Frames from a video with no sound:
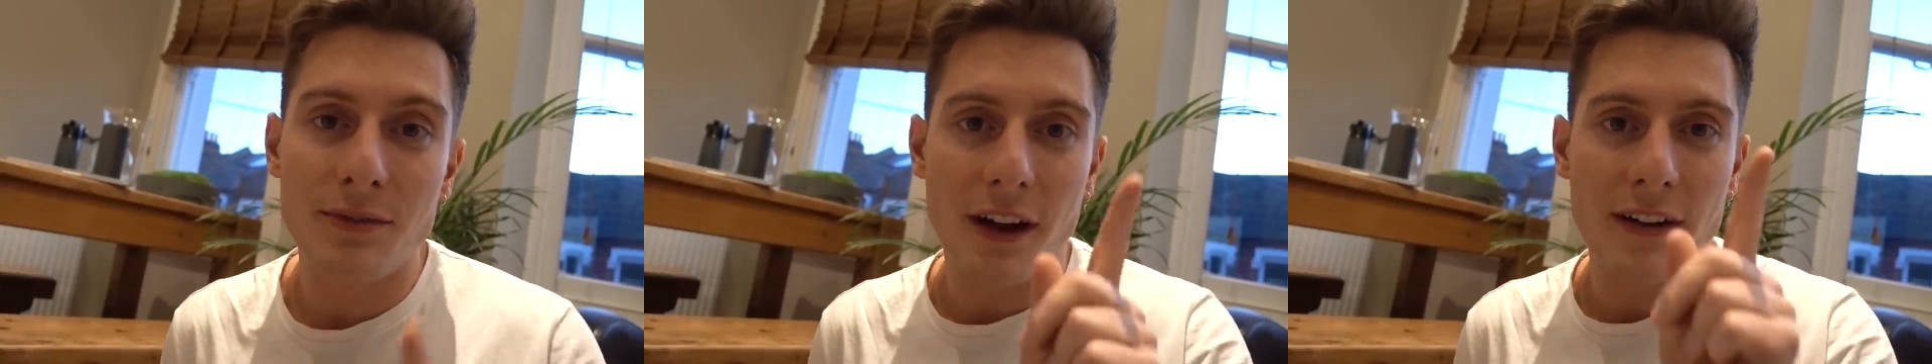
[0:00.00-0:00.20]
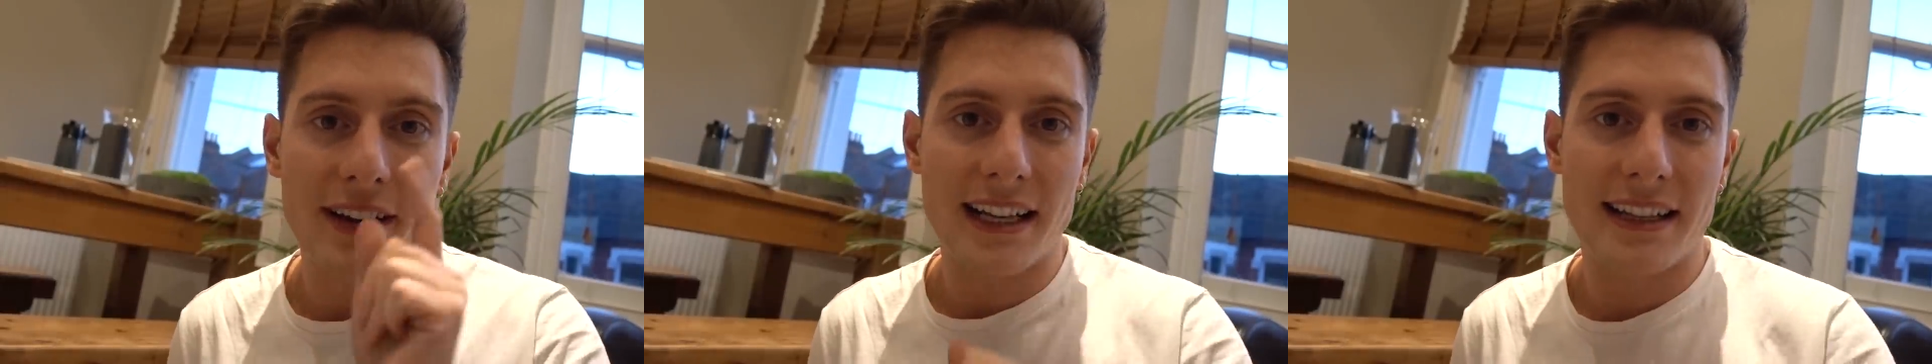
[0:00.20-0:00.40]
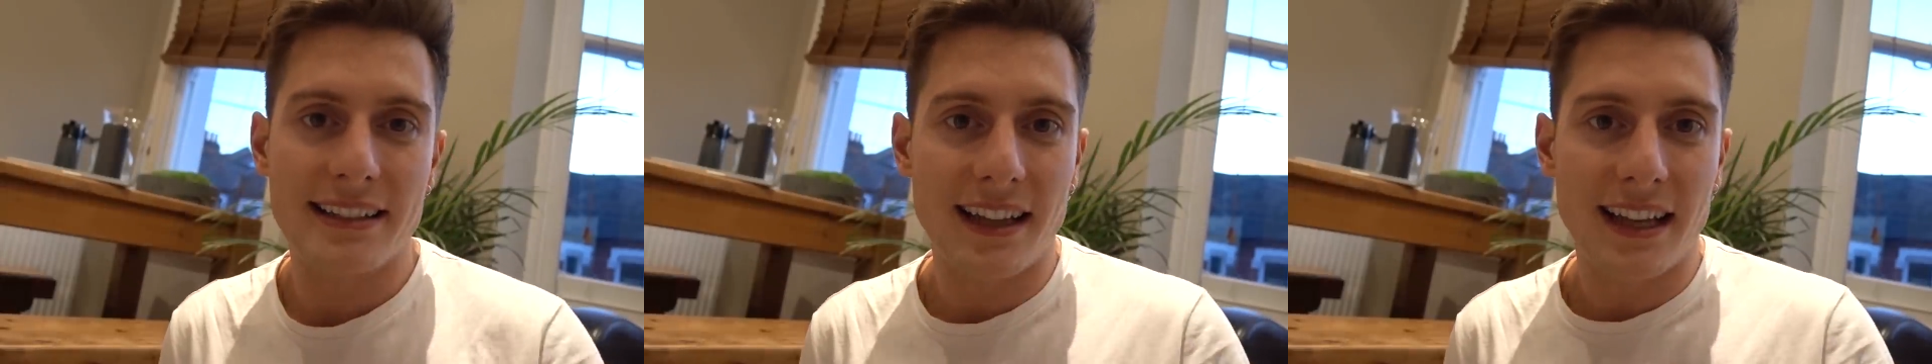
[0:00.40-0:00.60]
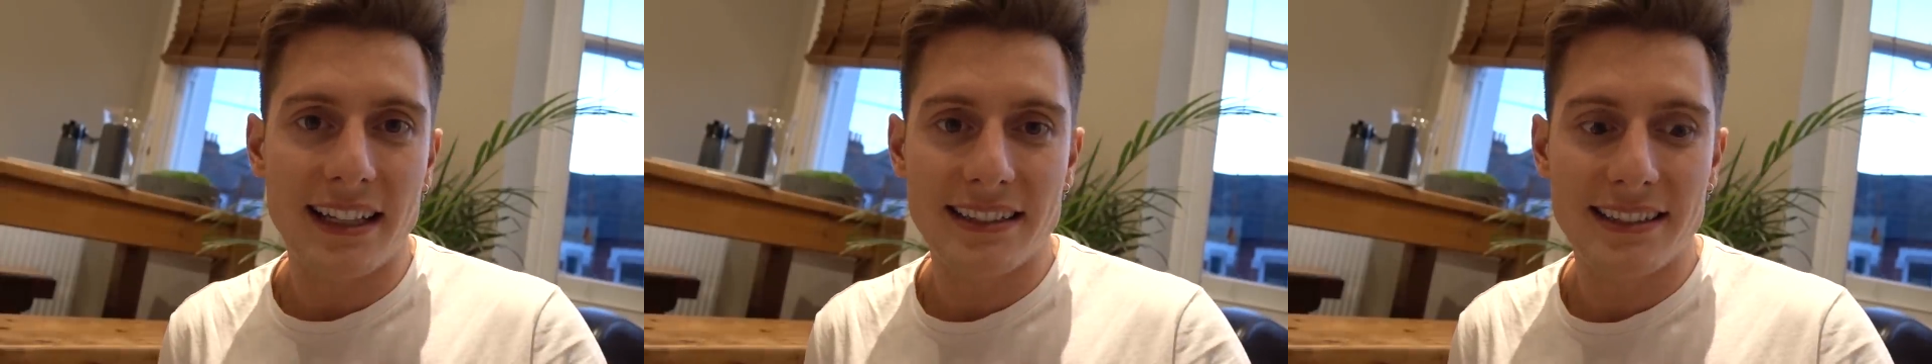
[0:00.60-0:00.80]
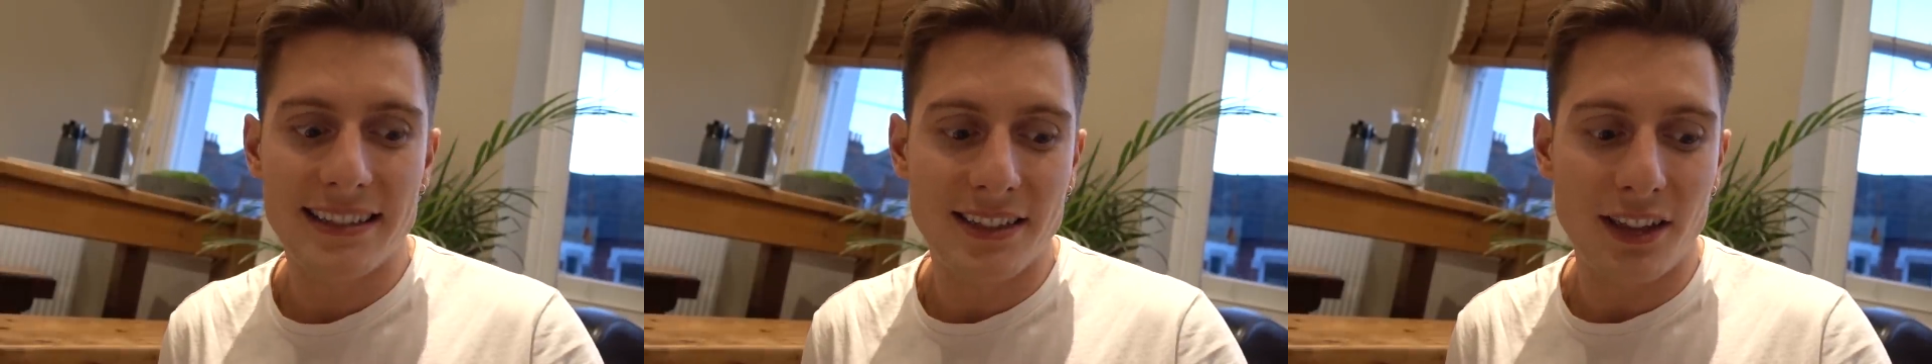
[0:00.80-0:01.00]
very
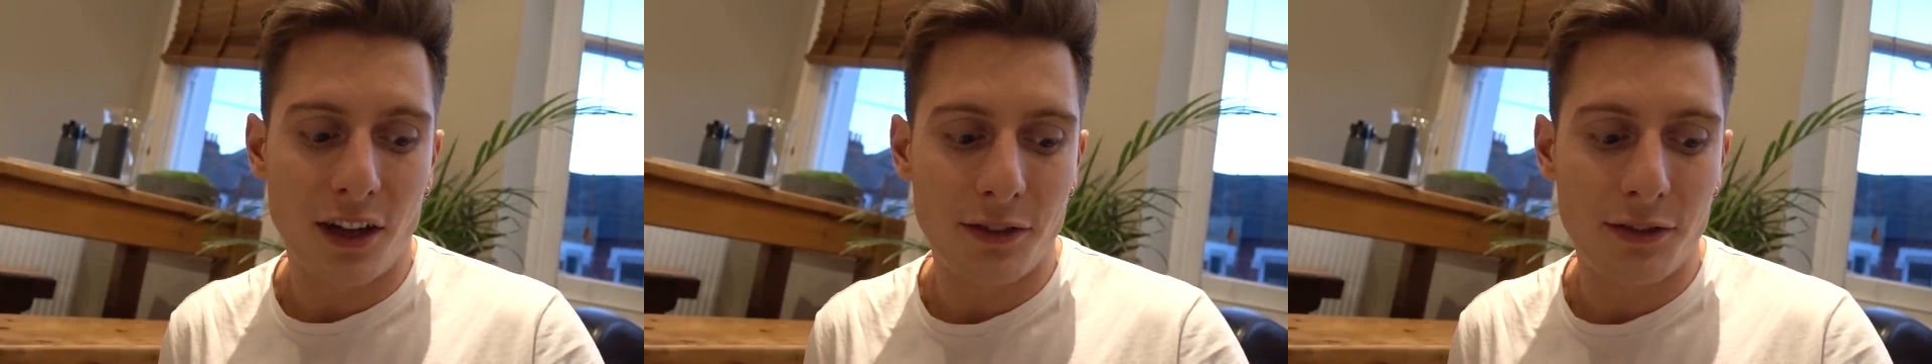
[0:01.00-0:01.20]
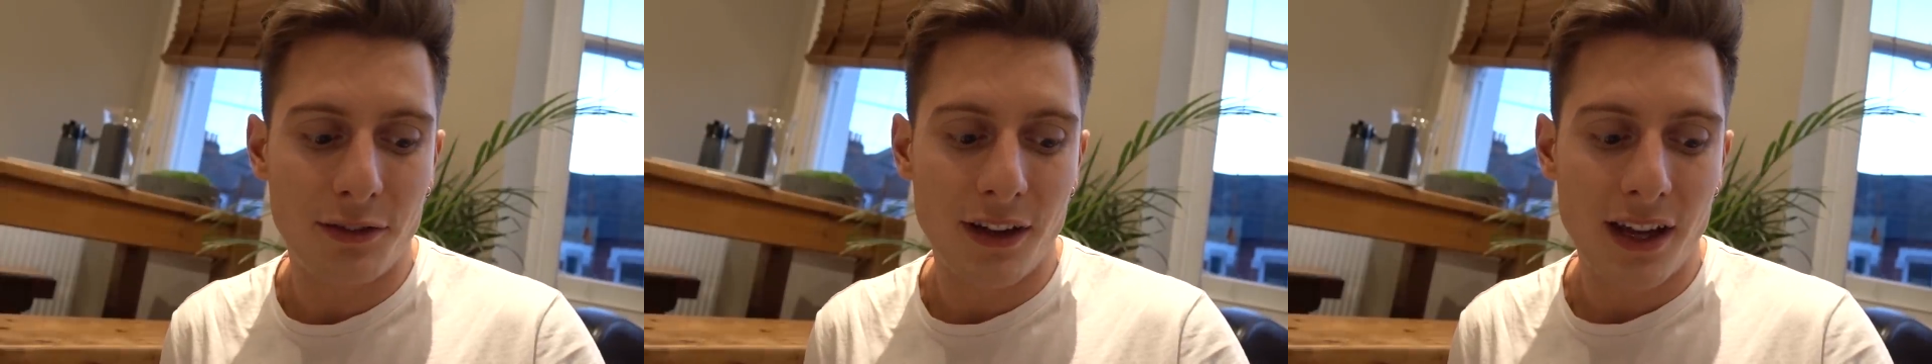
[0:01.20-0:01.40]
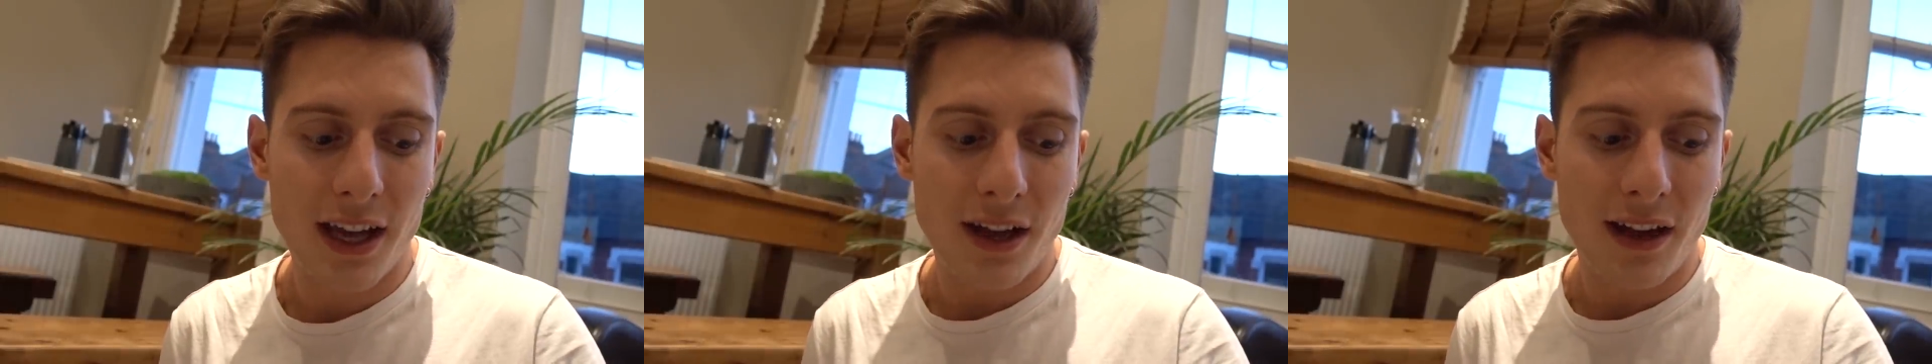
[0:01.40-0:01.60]
exciting stuff.